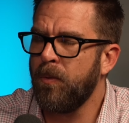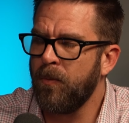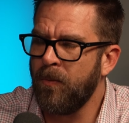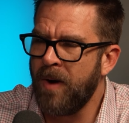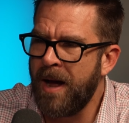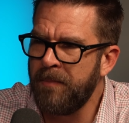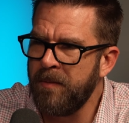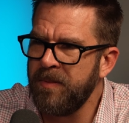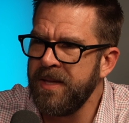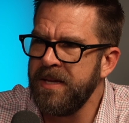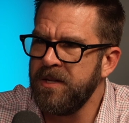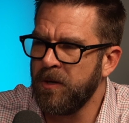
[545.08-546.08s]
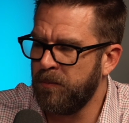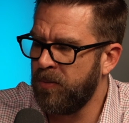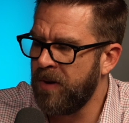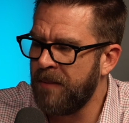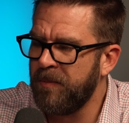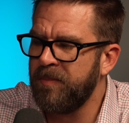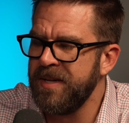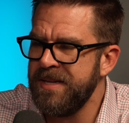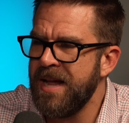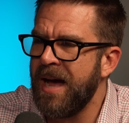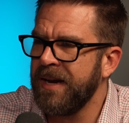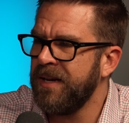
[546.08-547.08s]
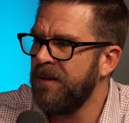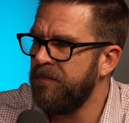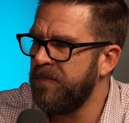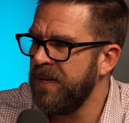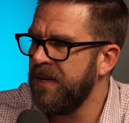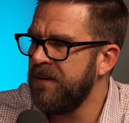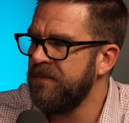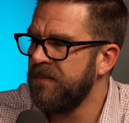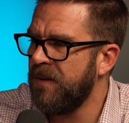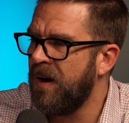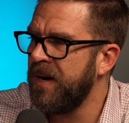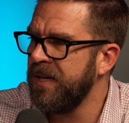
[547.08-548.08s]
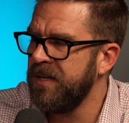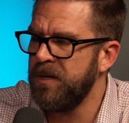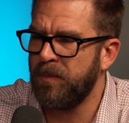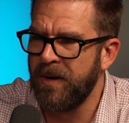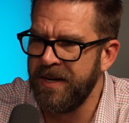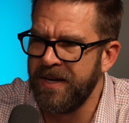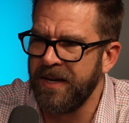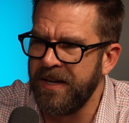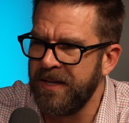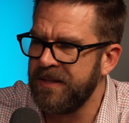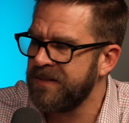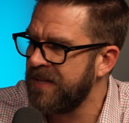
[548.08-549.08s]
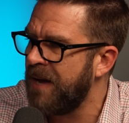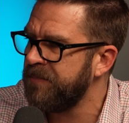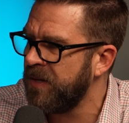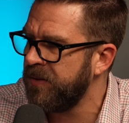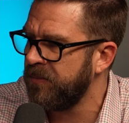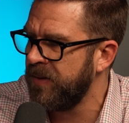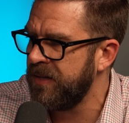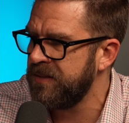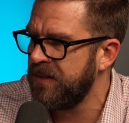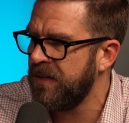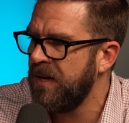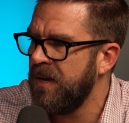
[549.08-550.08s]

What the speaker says: you're probably not going to be audited. You're probably not going to get slapped on the wrist.